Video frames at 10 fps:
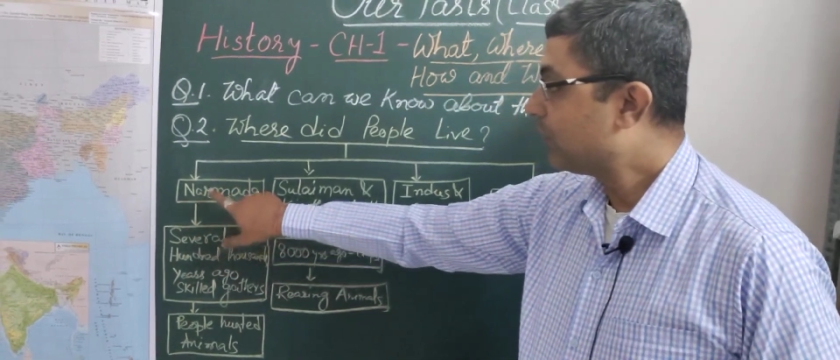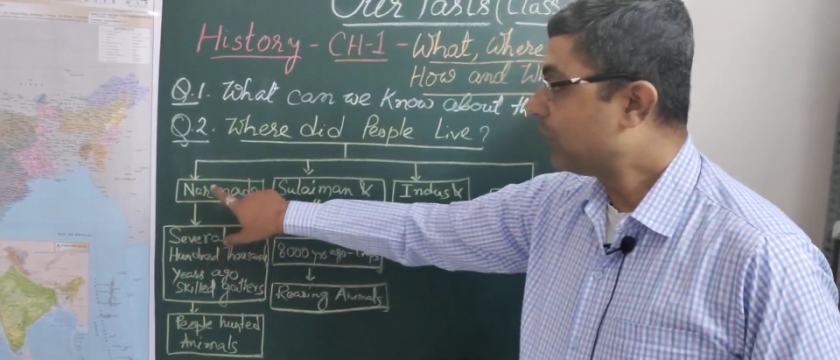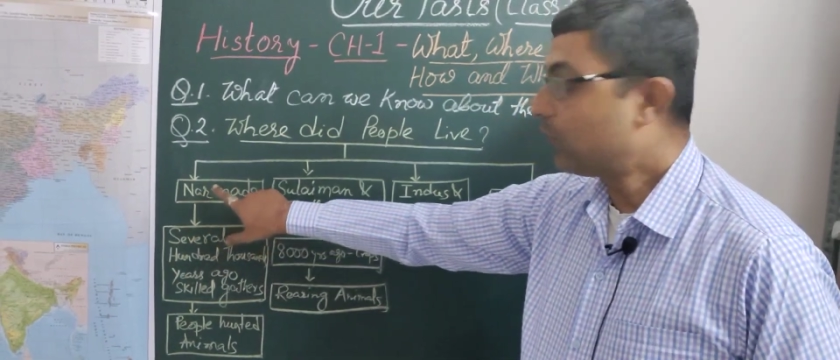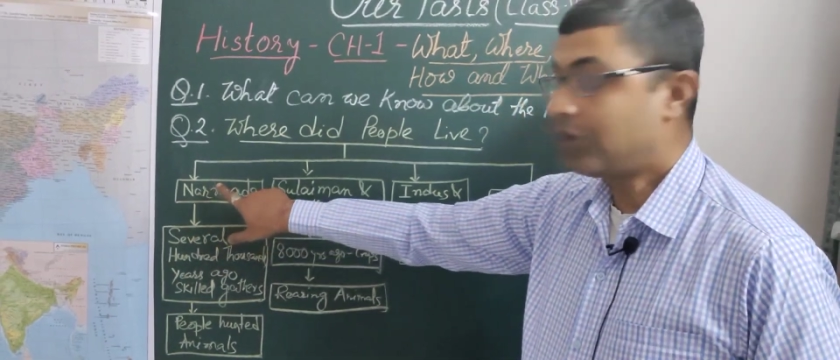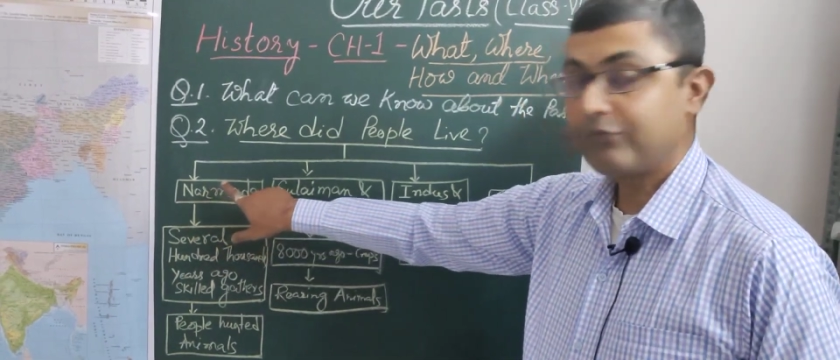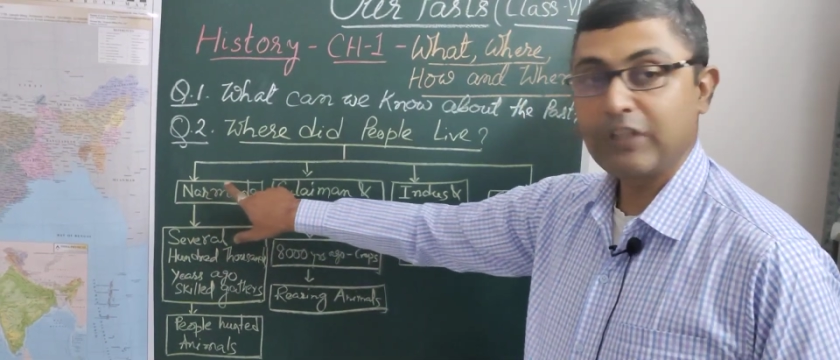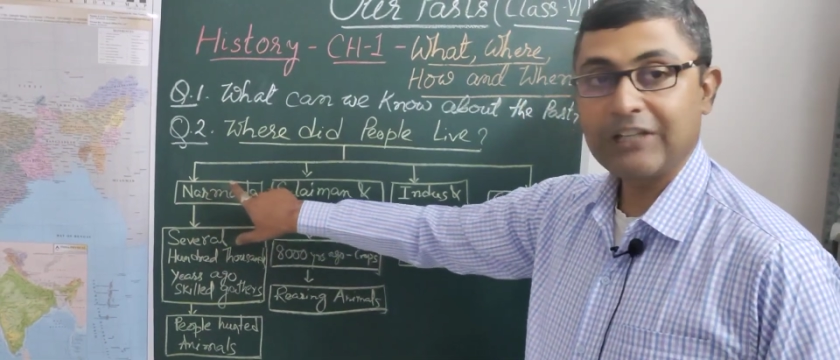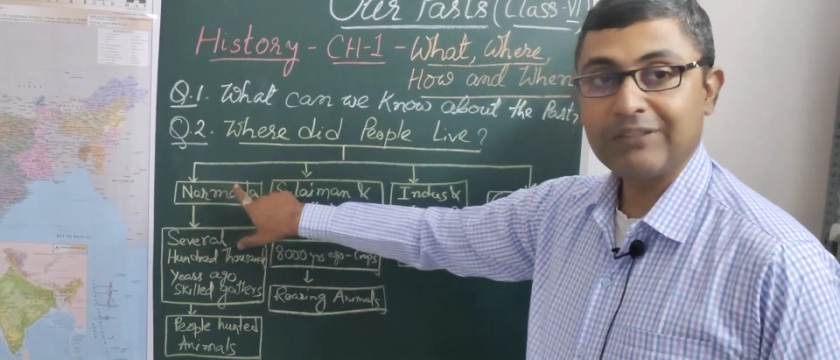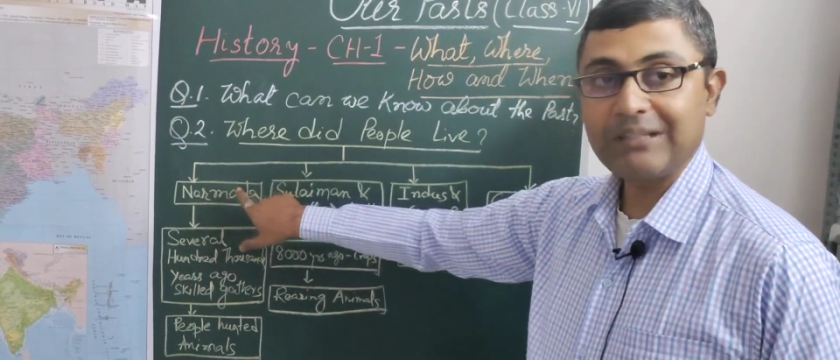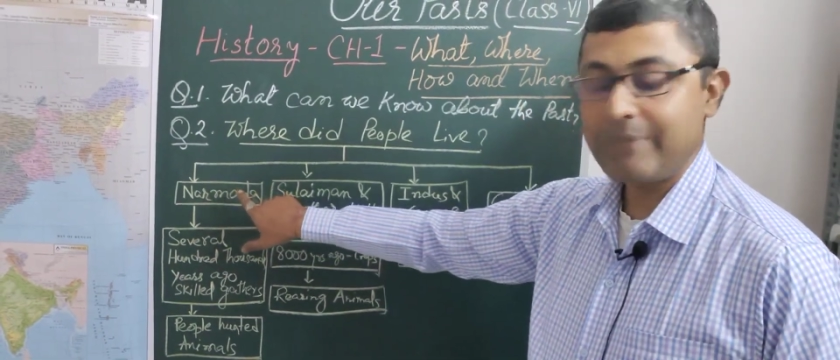of
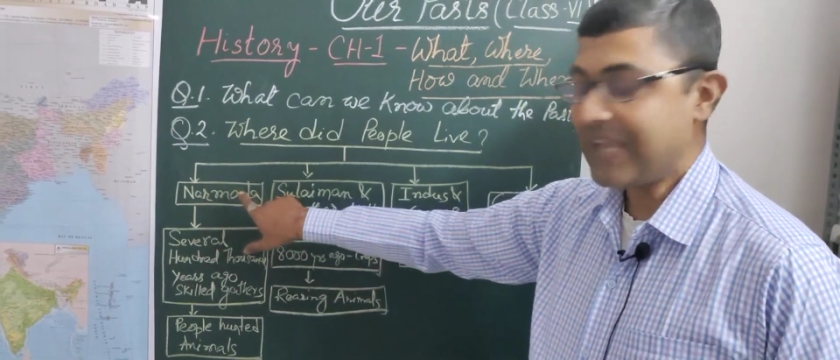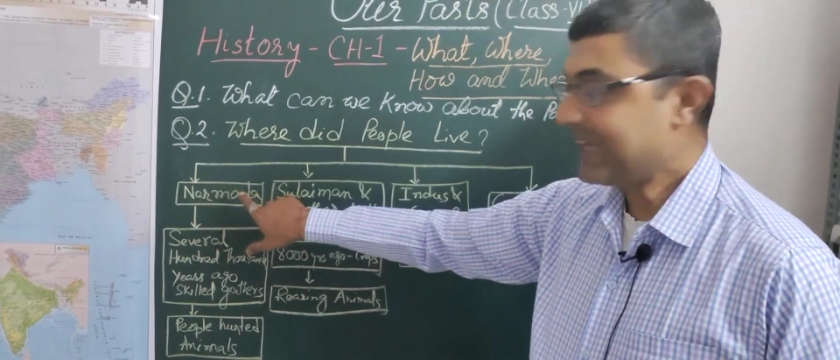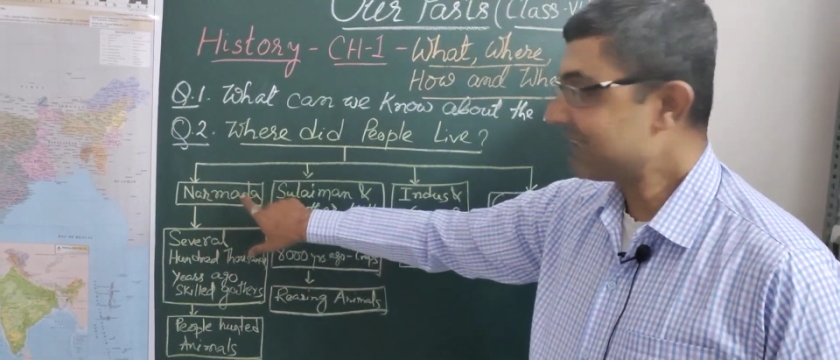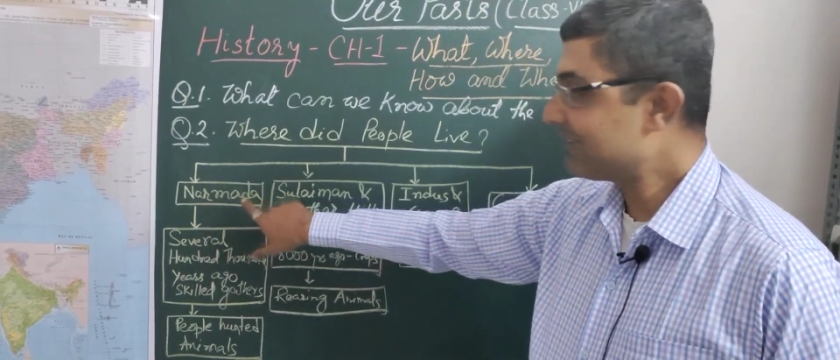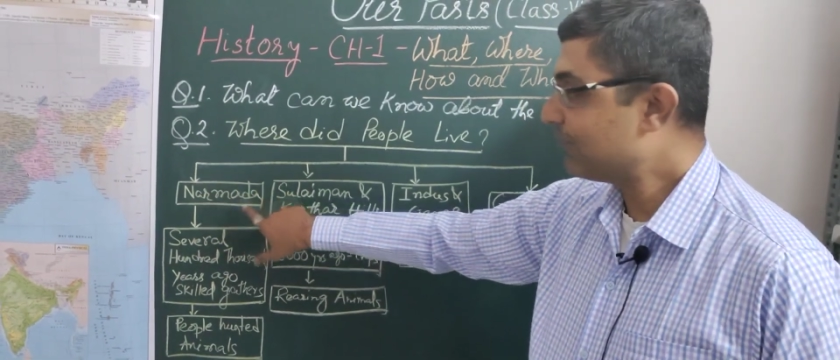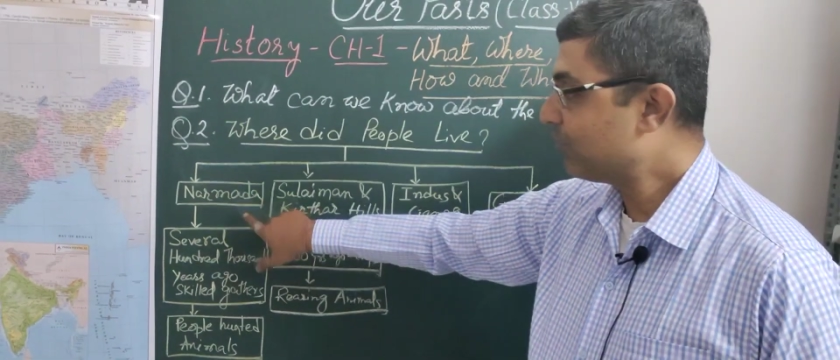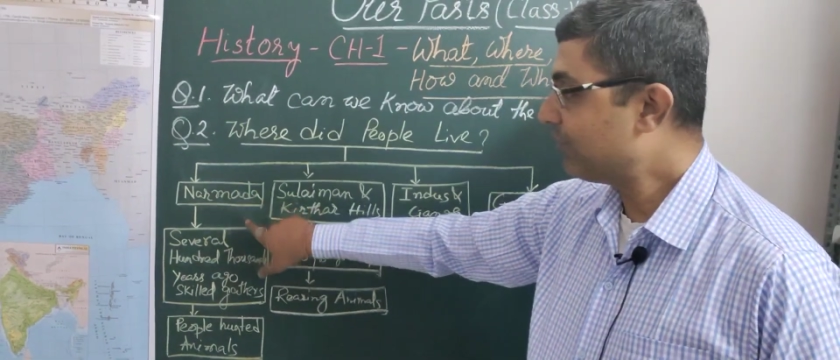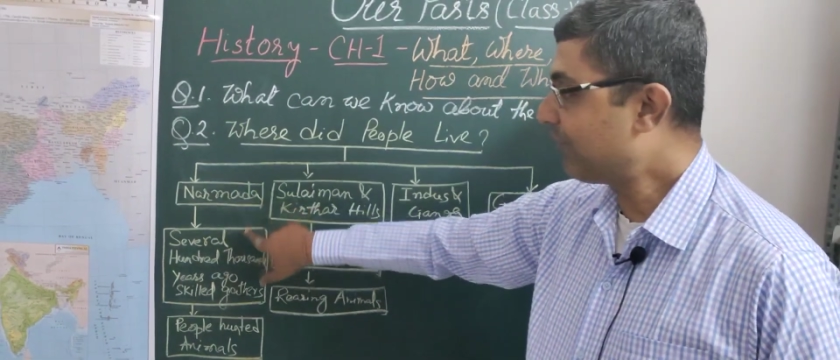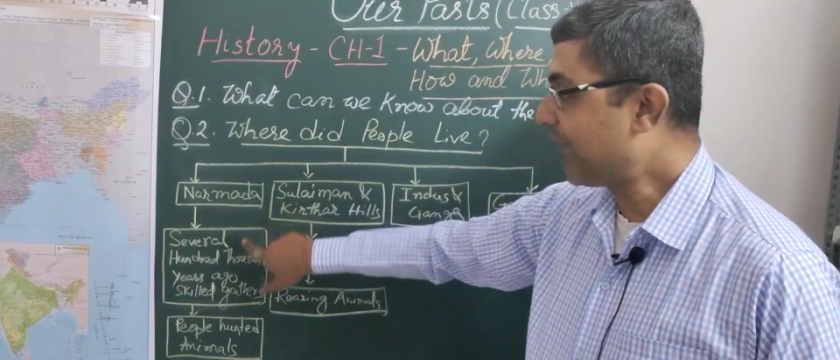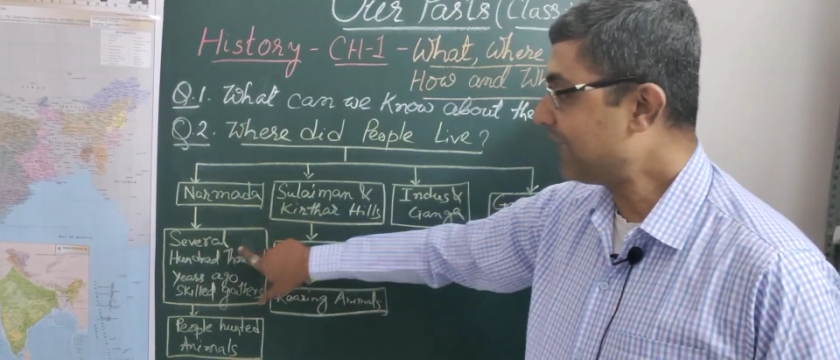Narmada banks we
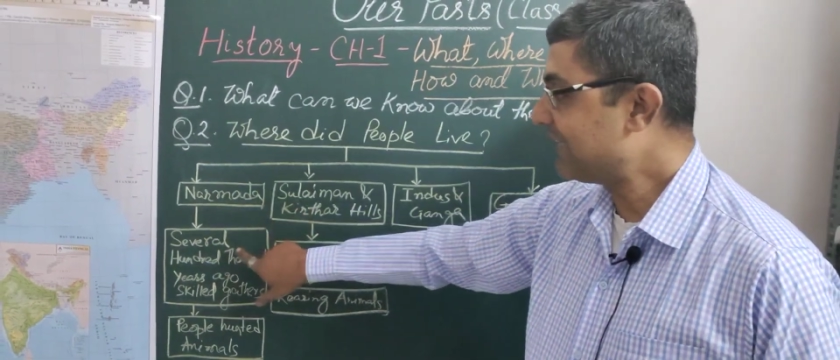find